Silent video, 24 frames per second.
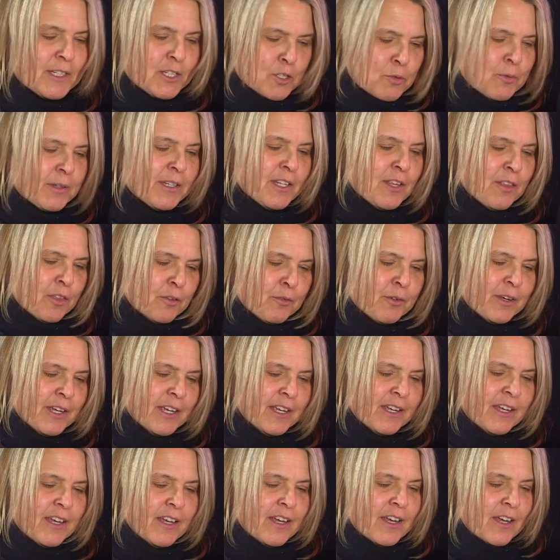In
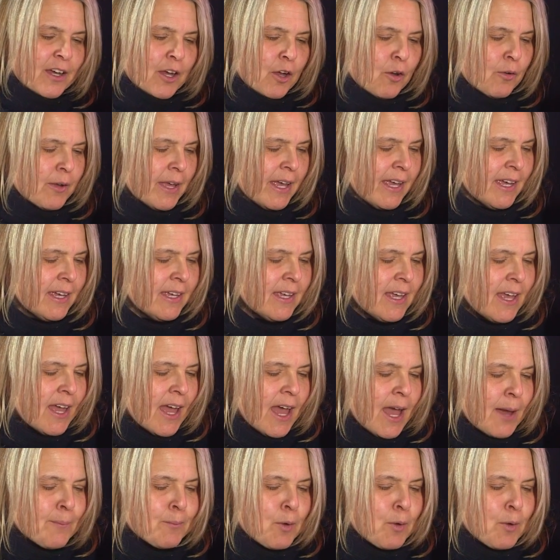2023. Okay,